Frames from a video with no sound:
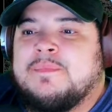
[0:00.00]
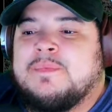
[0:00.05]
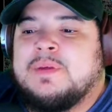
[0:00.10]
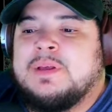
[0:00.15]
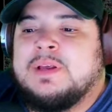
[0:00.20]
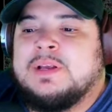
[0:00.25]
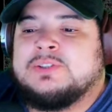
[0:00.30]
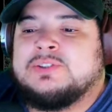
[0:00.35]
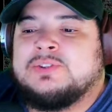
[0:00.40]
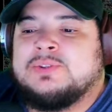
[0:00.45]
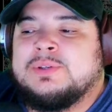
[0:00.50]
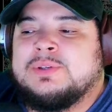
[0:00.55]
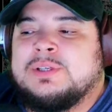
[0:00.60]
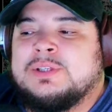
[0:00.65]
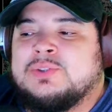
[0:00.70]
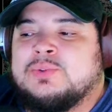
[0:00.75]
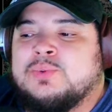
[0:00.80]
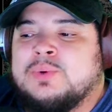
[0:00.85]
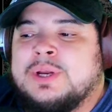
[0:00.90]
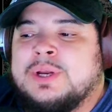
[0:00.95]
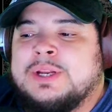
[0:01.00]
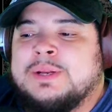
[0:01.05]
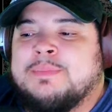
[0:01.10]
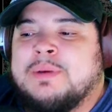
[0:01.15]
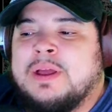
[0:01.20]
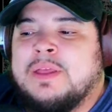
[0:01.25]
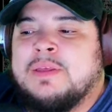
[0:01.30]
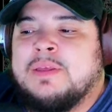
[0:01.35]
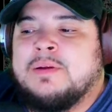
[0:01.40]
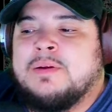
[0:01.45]
history is written
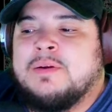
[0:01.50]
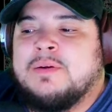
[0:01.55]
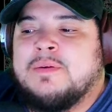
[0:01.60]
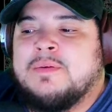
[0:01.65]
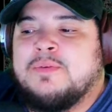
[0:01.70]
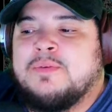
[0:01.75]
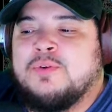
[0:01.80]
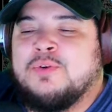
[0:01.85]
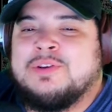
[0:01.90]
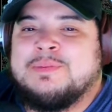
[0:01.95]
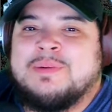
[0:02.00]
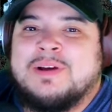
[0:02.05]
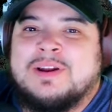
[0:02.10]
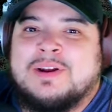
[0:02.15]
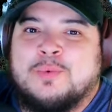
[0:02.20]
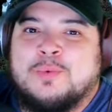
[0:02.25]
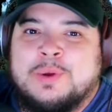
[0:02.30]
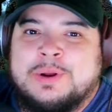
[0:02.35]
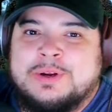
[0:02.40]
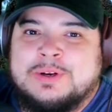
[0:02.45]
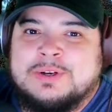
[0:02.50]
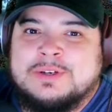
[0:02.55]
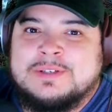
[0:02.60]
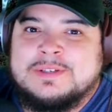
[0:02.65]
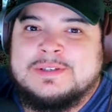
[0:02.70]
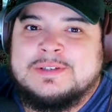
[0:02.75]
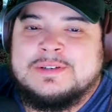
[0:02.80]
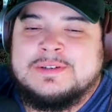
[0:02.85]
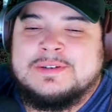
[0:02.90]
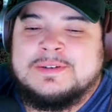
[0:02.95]
by the usually by the
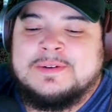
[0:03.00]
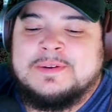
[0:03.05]
winners,